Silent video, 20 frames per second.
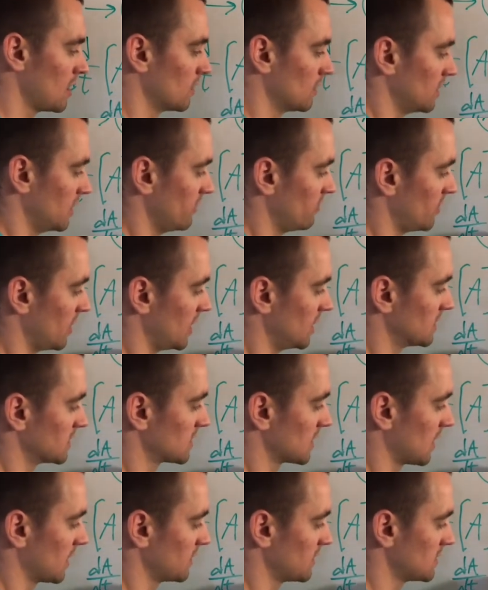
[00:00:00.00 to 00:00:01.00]
Leave the
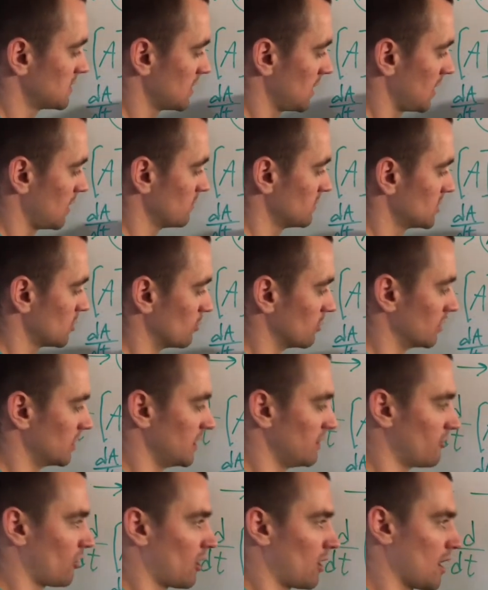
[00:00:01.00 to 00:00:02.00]
inside the same, so we'll
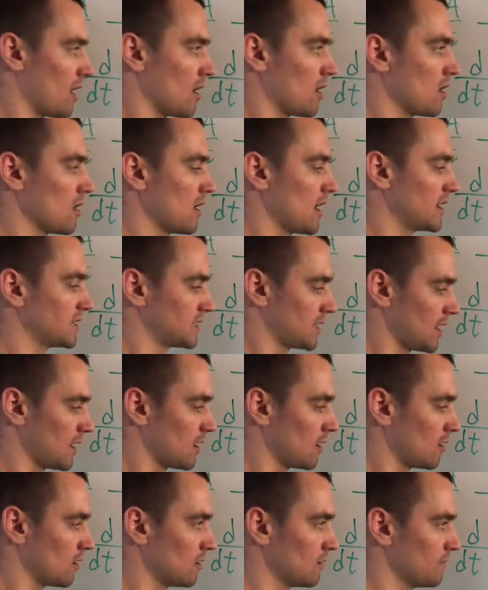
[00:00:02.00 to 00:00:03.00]
leave our L as
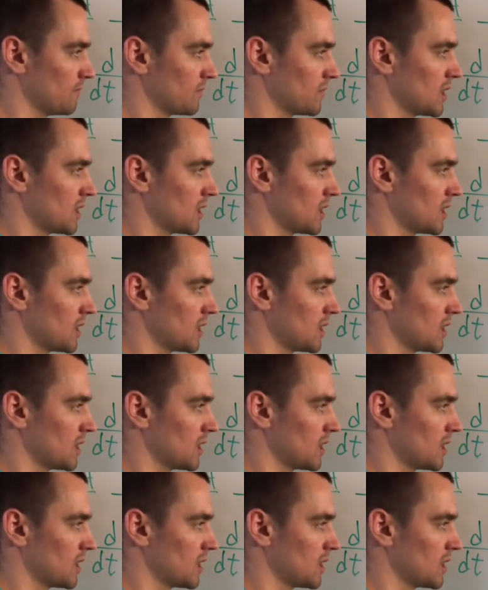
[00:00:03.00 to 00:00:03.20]
L.